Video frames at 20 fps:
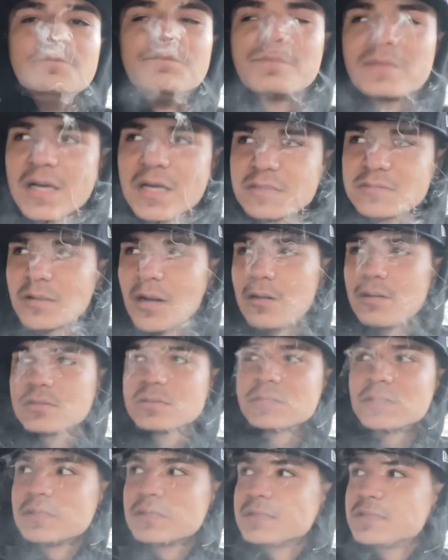that's why I was
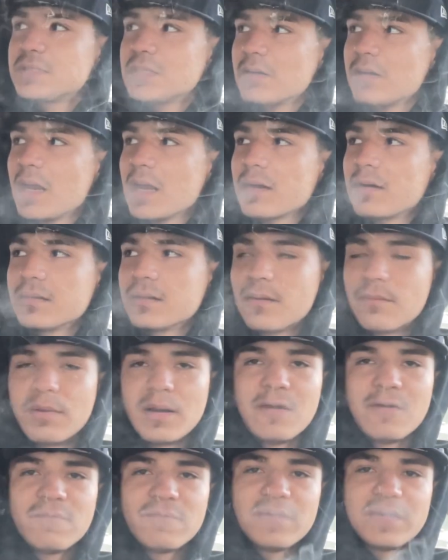trying to chill, like, on the
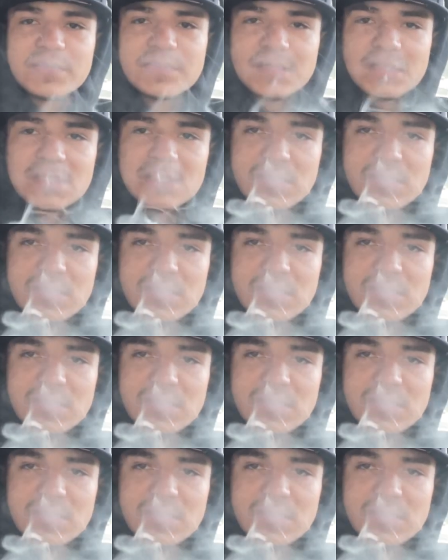blood vids and